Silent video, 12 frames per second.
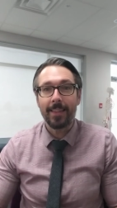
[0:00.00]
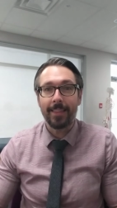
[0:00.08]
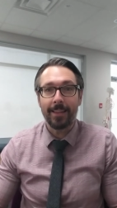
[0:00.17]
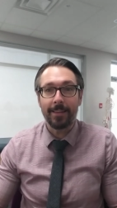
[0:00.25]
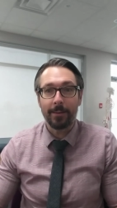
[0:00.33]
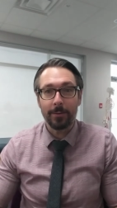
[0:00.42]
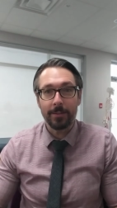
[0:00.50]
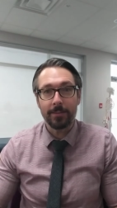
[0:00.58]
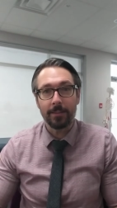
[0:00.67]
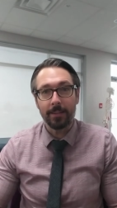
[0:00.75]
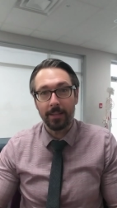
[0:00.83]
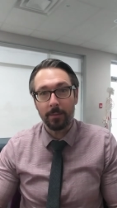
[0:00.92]
then there is a
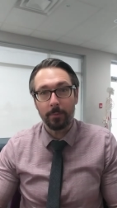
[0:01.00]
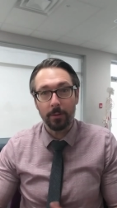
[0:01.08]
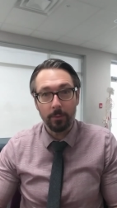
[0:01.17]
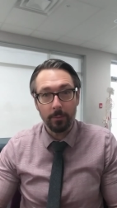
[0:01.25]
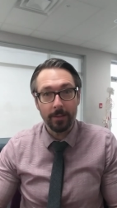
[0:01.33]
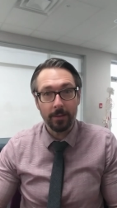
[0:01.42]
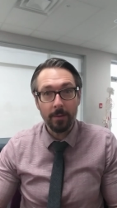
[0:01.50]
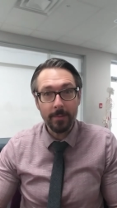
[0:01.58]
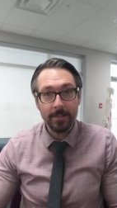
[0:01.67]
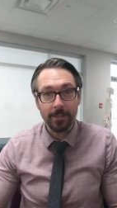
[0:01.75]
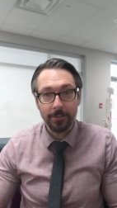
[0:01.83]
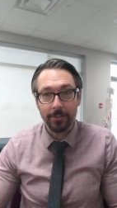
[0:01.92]
link below in the
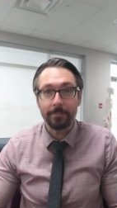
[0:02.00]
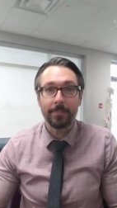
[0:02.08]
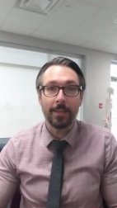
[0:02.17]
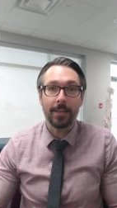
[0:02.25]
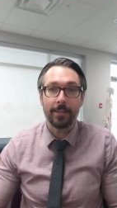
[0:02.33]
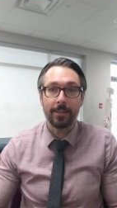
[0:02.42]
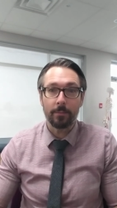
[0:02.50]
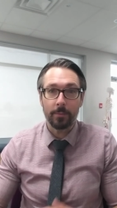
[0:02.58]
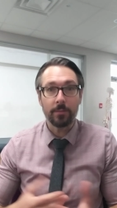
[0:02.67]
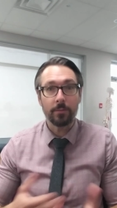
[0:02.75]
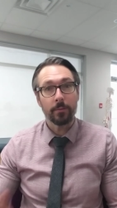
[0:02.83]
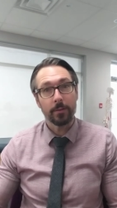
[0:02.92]
comment section. And uh,
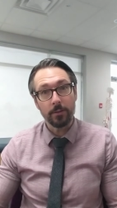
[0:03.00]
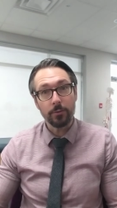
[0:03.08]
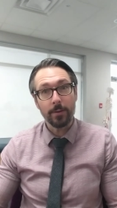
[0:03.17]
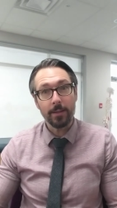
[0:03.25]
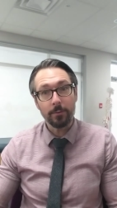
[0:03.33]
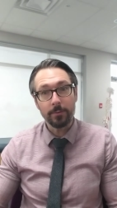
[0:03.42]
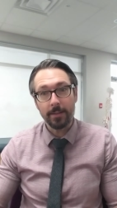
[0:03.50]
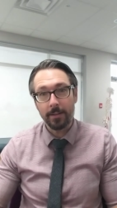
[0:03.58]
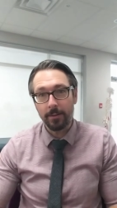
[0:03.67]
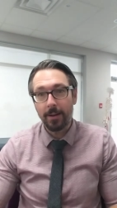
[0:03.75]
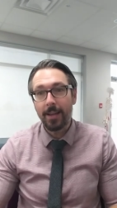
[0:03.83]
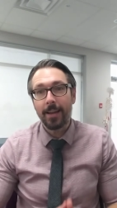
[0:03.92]
please feel free you're to join that
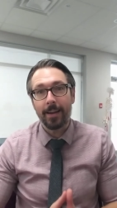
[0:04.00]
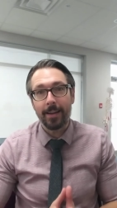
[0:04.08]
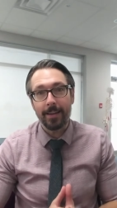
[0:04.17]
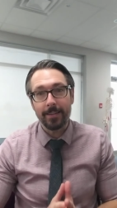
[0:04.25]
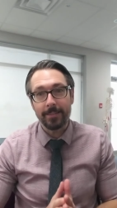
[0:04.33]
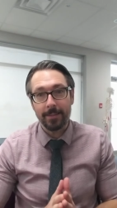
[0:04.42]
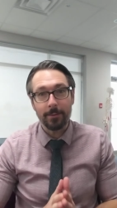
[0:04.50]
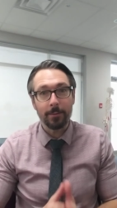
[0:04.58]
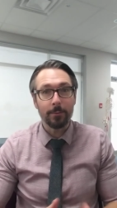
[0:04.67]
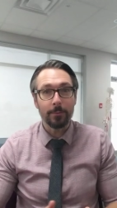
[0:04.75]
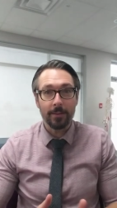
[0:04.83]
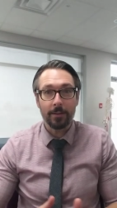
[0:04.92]
newsletter, I send out
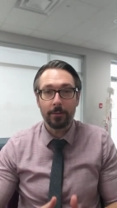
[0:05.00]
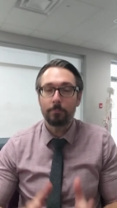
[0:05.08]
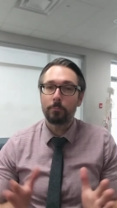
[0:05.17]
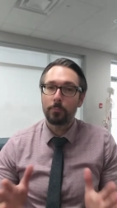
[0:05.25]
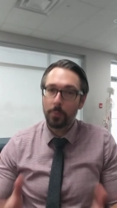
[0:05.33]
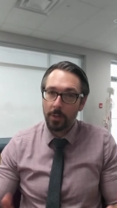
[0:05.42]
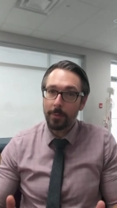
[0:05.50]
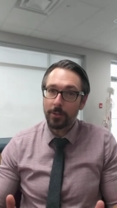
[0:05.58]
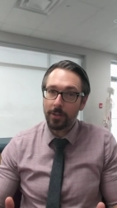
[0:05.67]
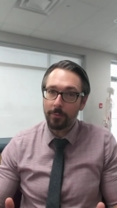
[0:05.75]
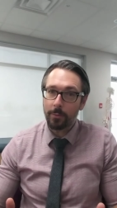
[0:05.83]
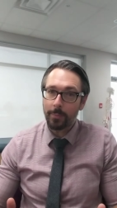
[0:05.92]
a newsletter pretty
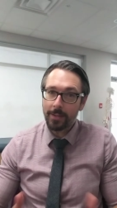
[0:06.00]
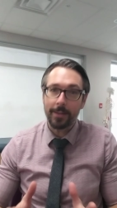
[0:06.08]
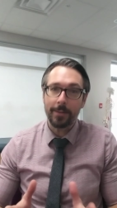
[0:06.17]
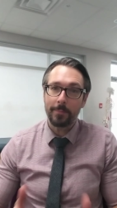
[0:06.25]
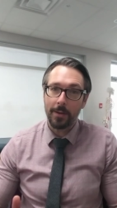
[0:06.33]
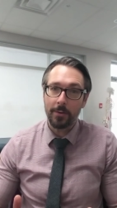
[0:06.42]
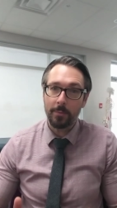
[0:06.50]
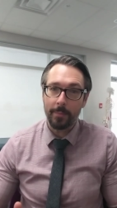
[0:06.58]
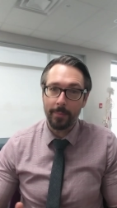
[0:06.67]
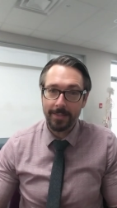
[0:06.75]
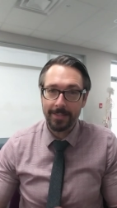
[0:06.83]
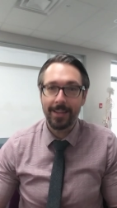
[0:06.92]
much every week. I, I do my
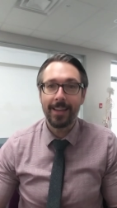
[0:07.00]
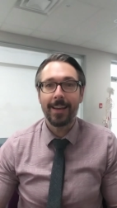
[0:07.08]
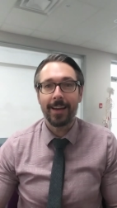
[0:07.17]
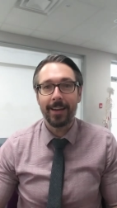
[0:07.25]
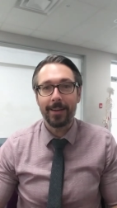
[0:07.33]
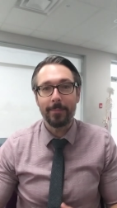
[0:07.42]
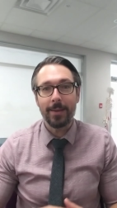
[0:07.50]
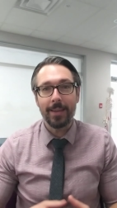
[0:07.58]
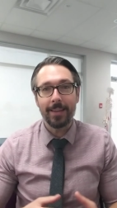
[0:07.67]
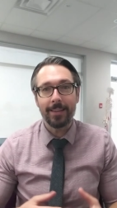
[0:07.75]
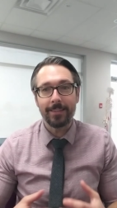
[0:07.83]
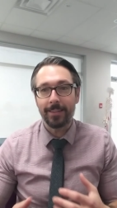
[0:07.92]
best um,
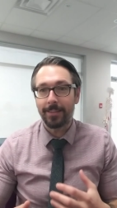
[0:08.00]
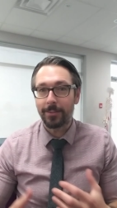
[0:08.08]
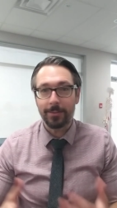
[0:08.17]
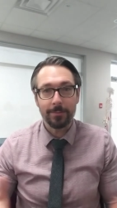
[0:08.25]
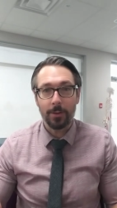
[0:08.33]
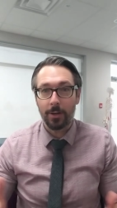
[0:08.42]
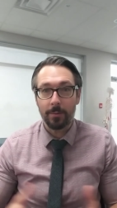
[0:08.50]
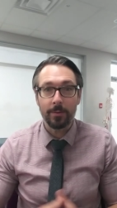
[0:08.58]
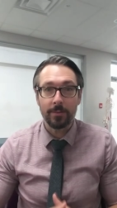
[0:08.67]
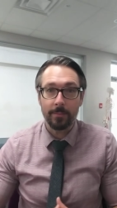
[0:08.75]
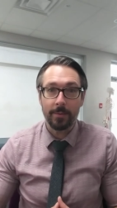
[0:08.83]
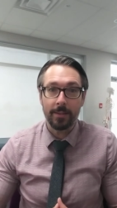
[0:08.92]
and uh, just talk about
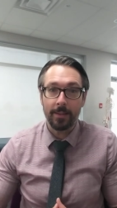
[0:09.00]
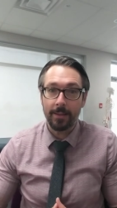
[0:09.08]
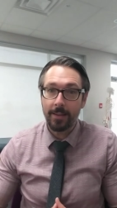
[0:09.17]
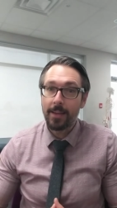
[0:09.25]
some of the